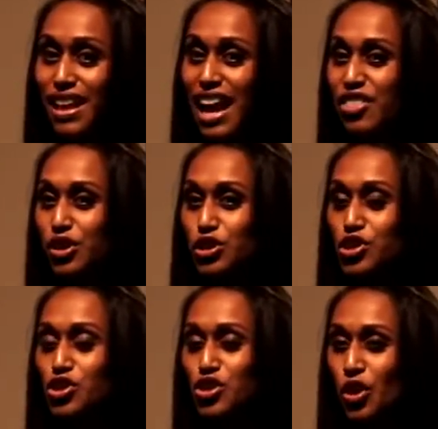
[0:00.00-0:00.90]
And there are
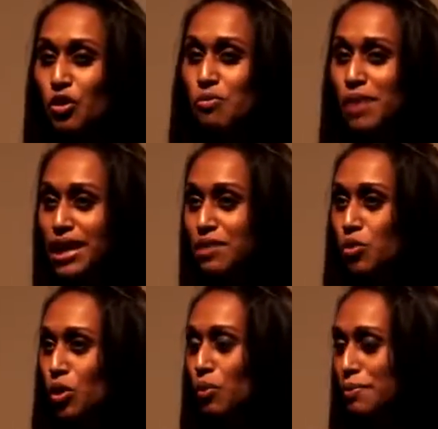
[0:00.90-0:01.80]
so many
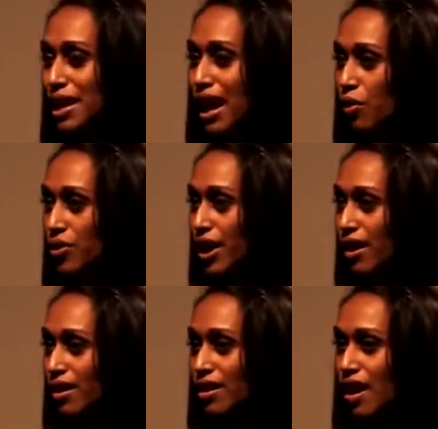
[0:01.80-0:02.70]
more women out
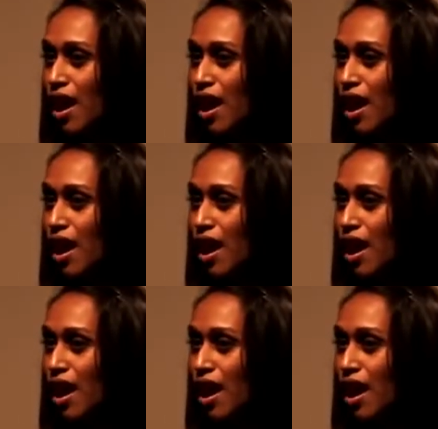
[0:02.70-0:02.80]
there